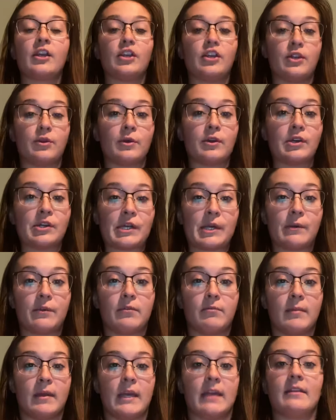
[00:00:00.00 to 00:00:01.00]
you agree with
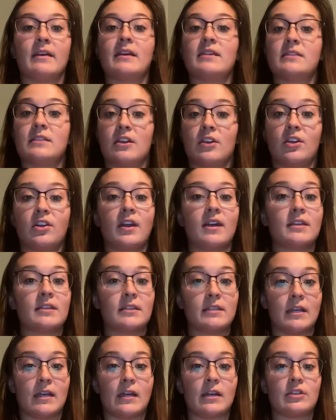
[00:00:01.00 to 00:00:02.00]
me that standardized
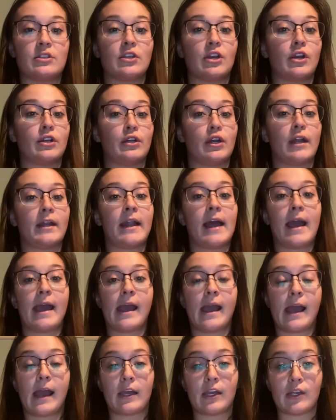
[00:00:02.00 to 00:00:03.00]
tests are not an
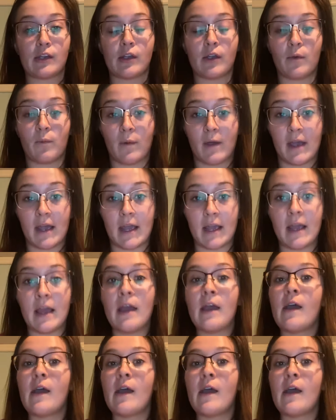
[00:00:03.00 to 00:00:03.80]
accurate way